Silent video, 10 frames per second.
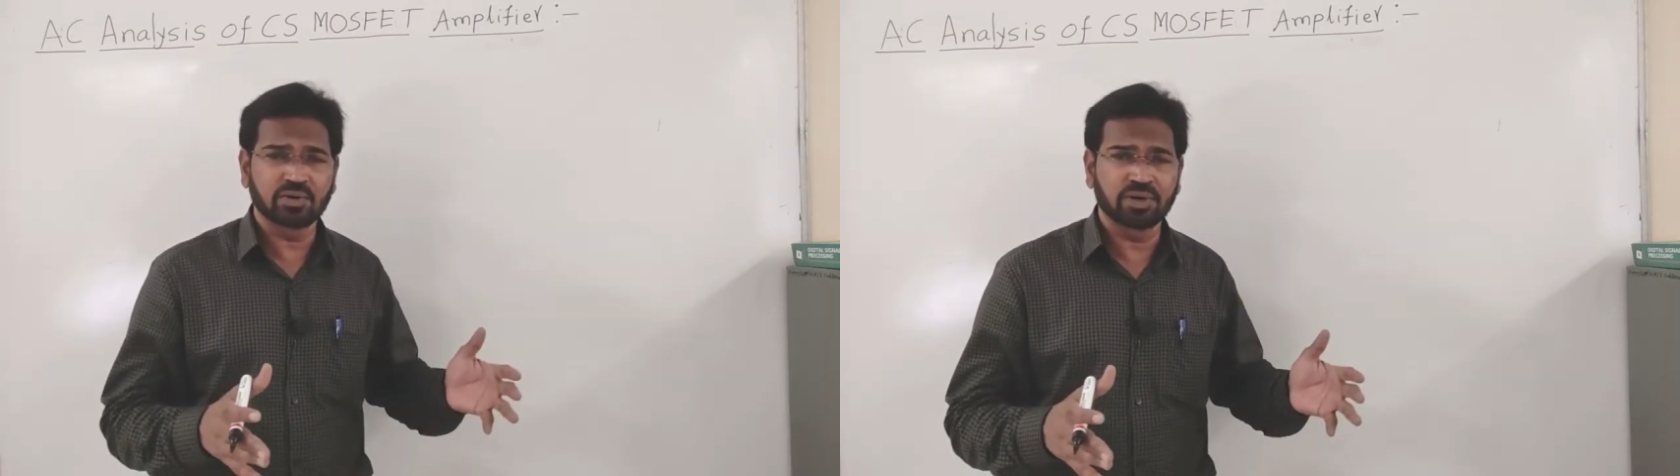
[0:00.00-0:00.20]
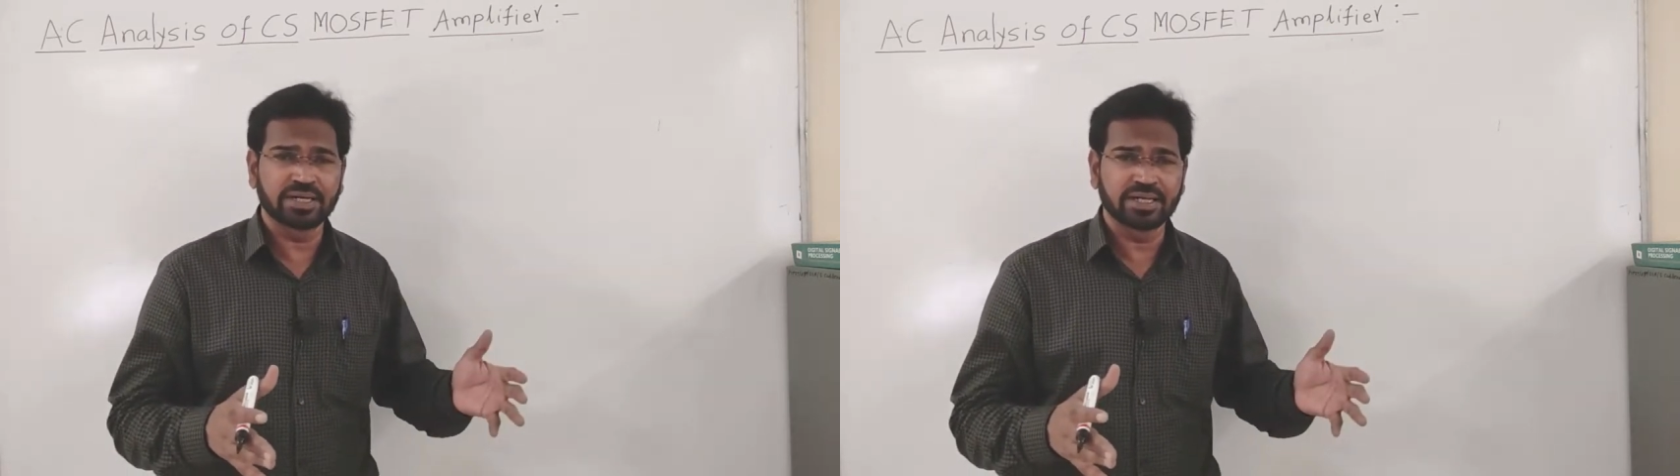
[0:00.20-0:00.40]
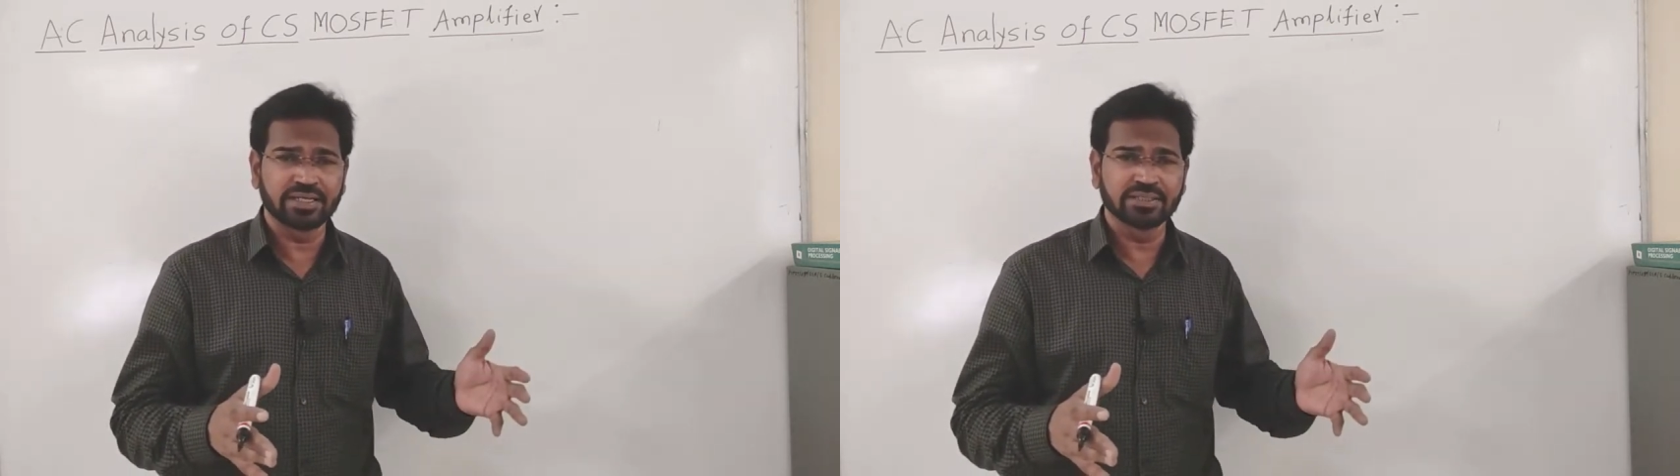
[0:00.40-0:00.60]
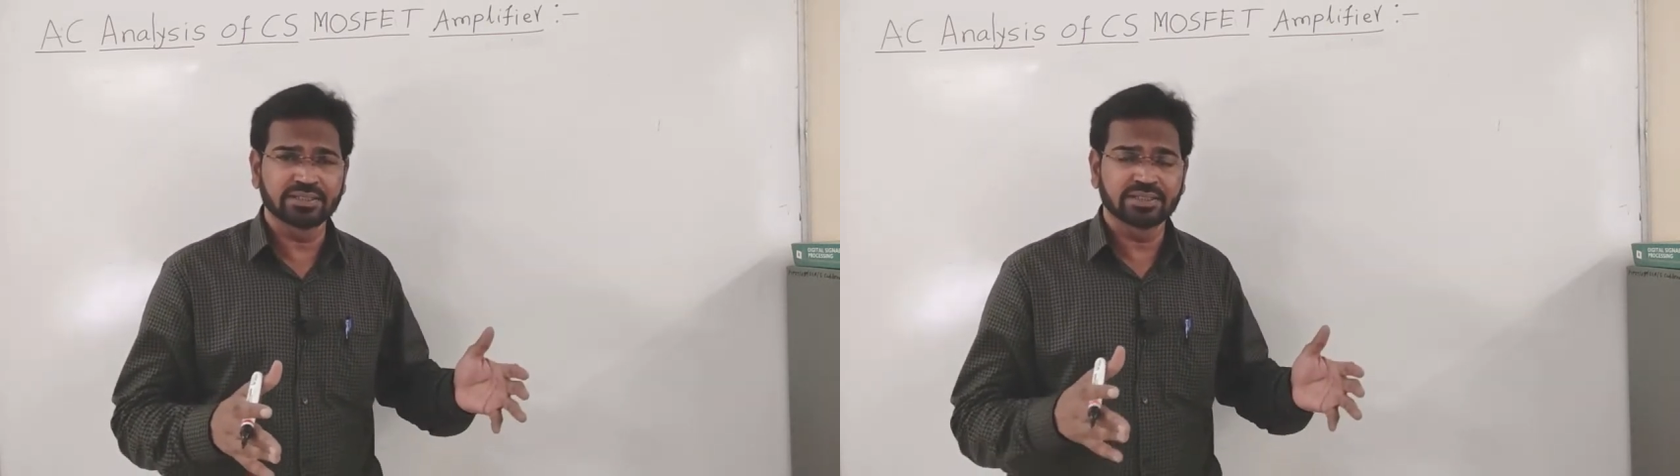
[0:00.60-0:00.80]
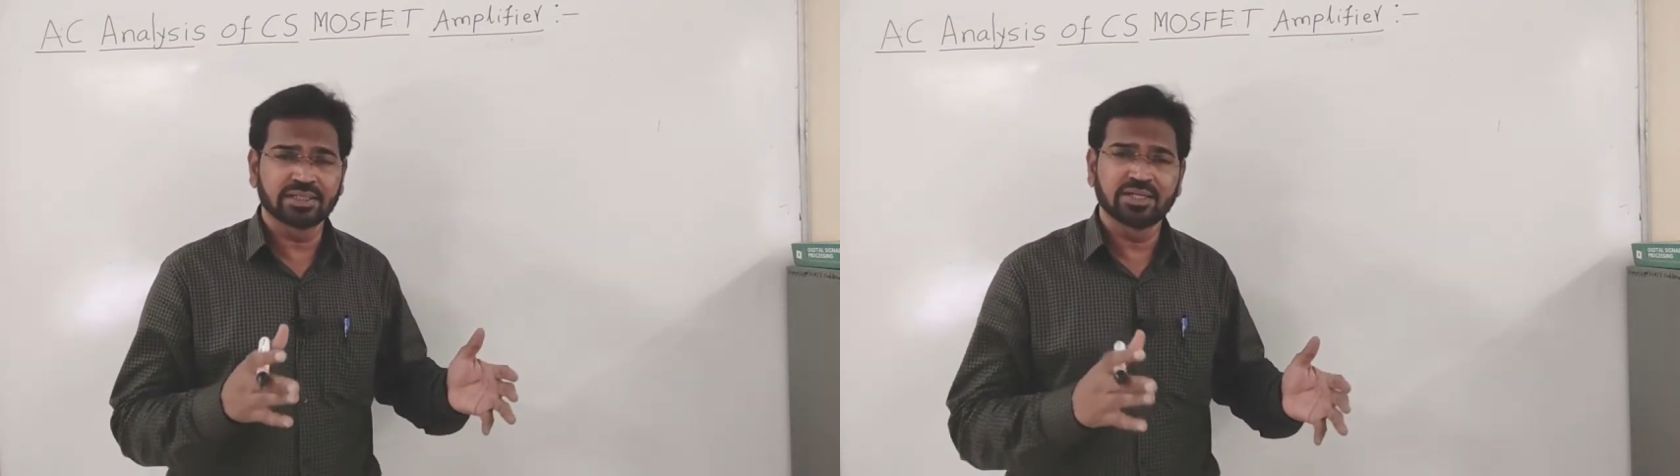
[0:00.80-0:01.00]
quantities
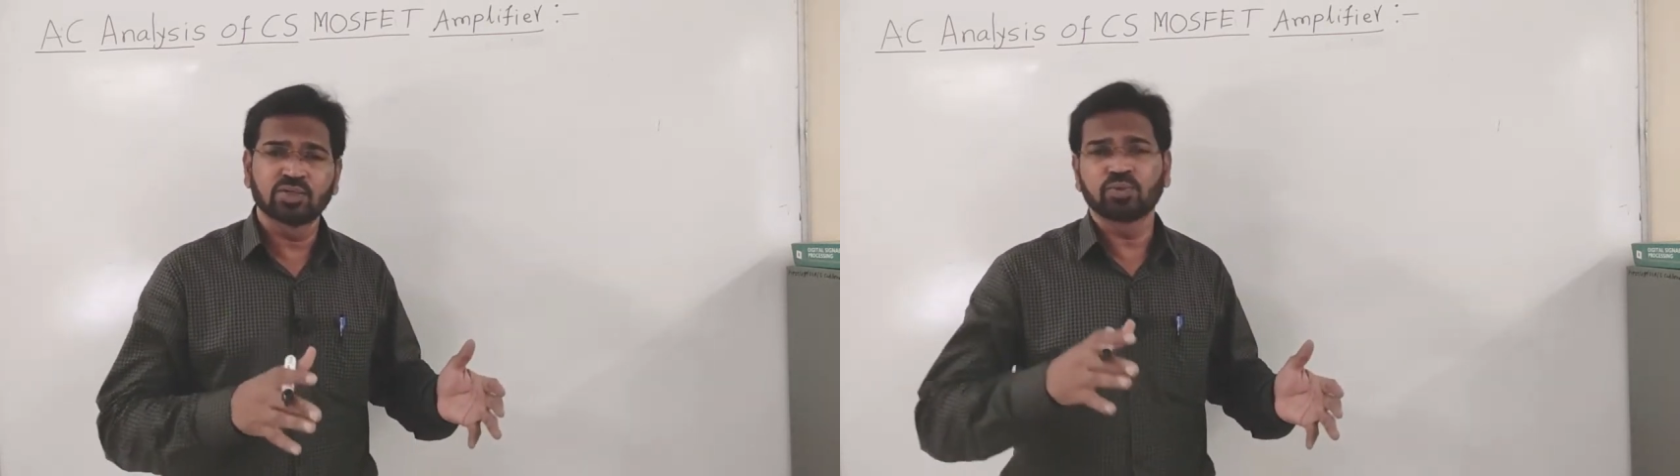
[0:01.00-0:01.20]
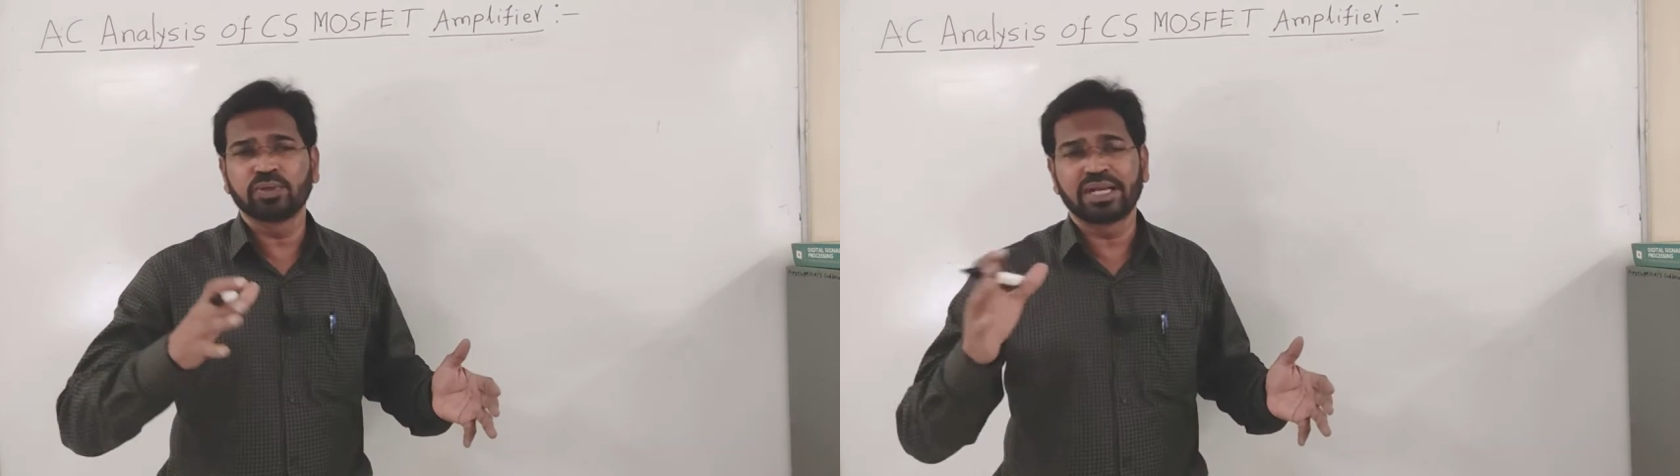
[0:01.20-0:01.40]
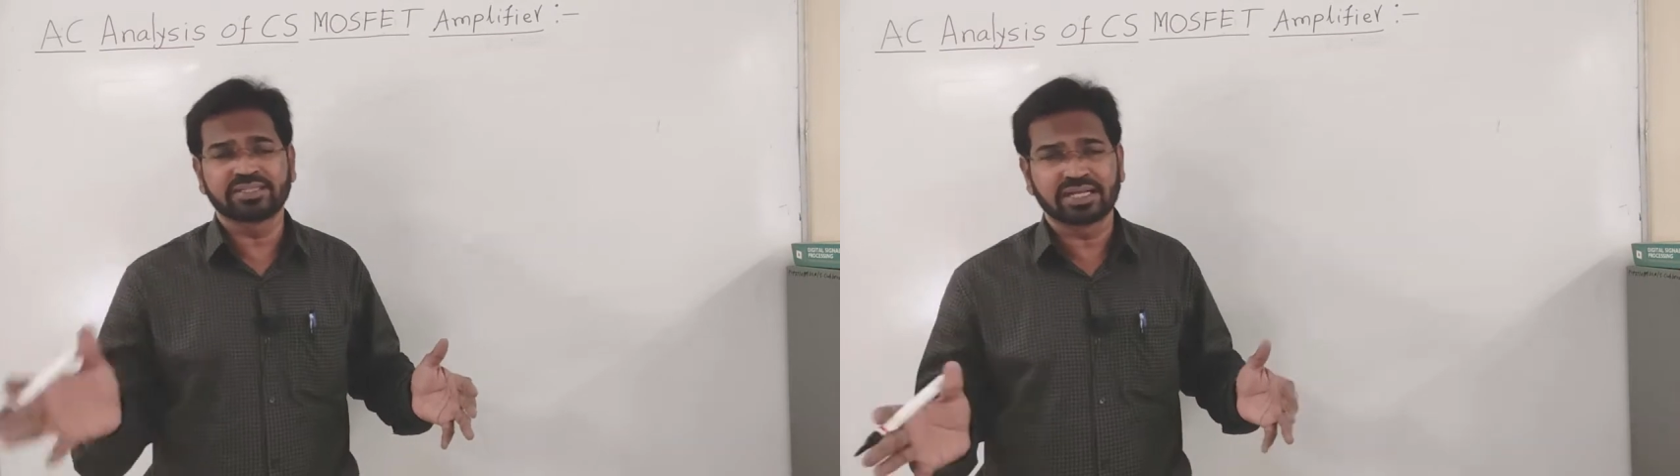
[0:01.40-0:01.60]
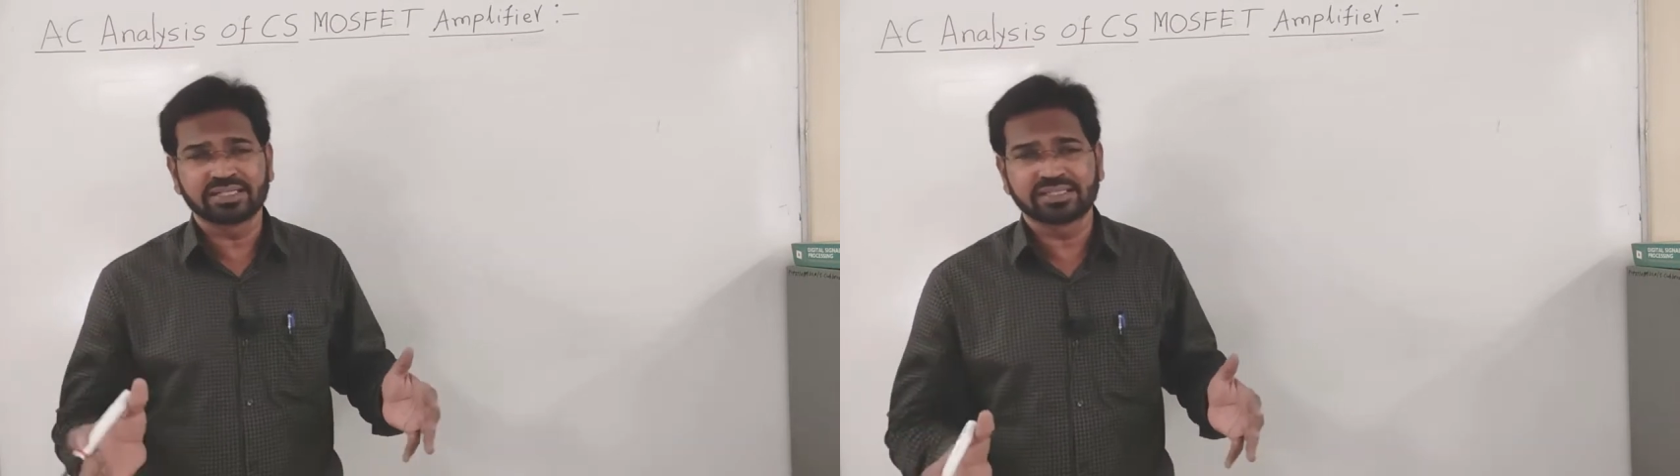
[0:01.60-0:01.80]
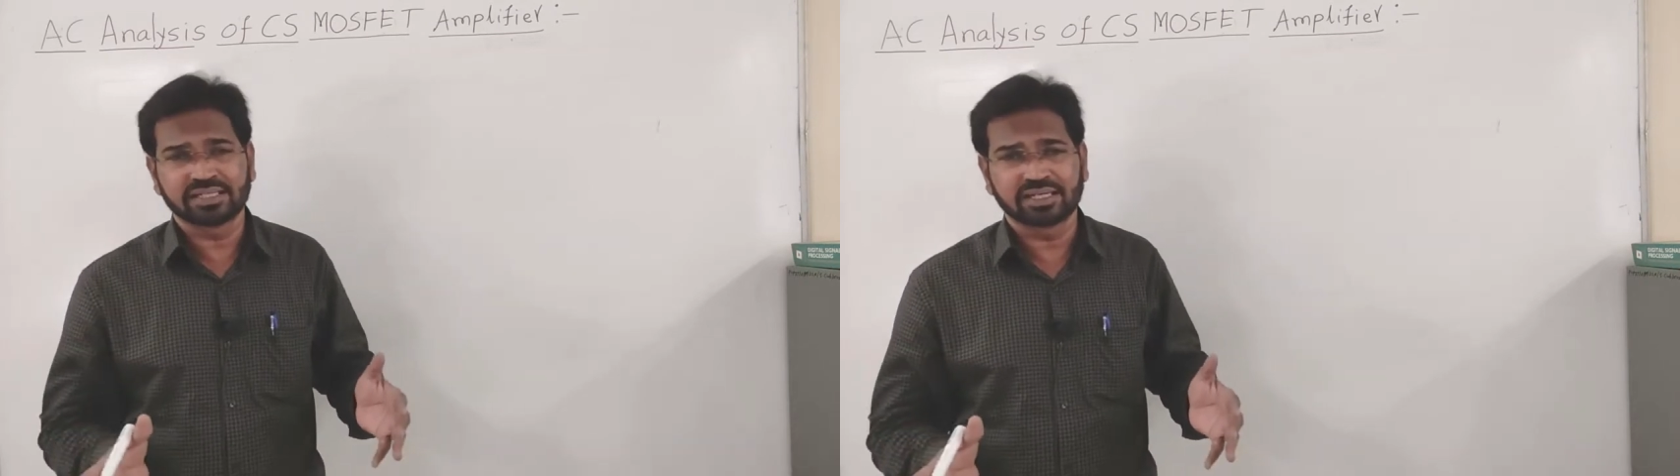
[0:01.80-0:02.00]
to
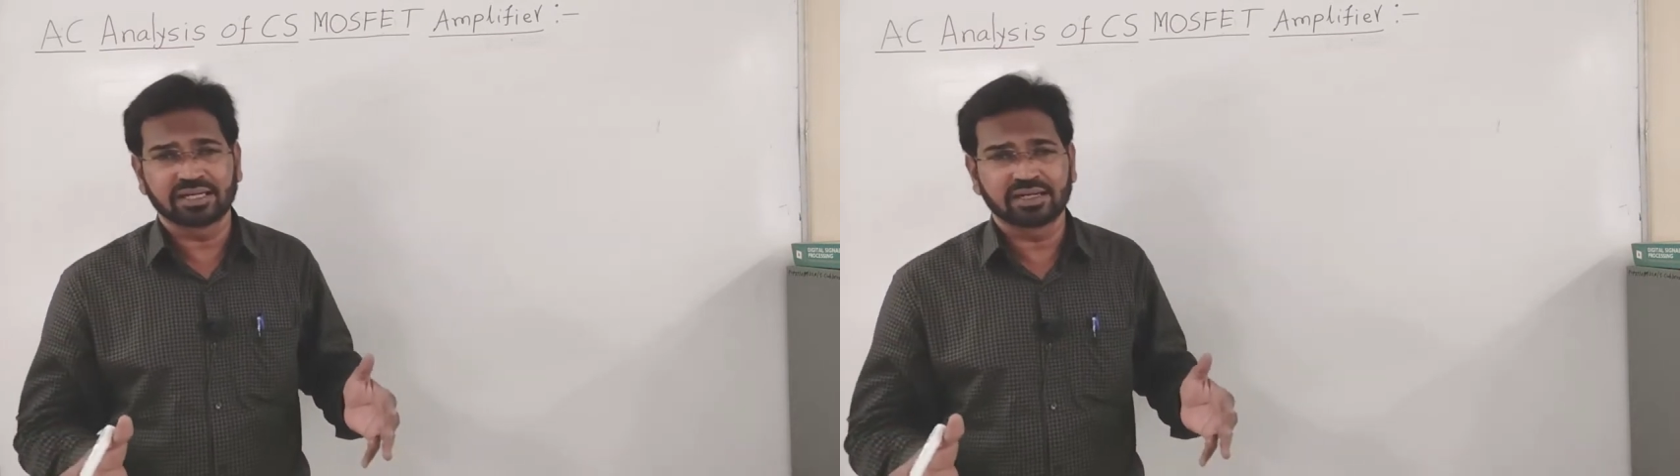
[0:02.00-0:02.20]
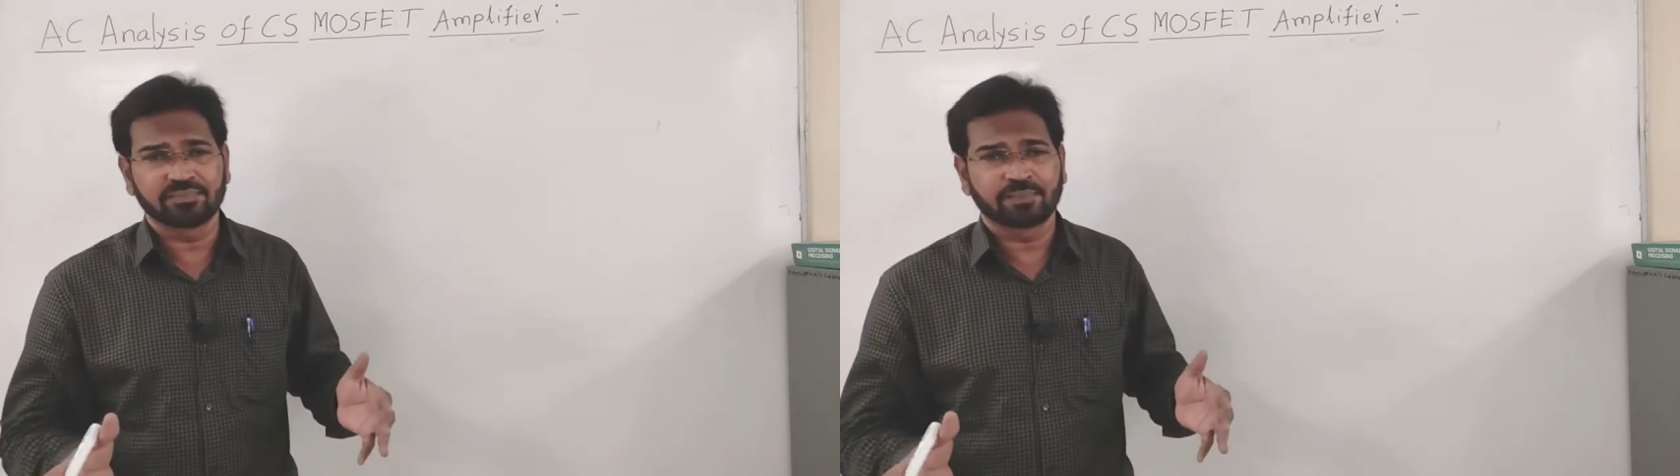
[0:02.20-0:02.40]
electrical signal,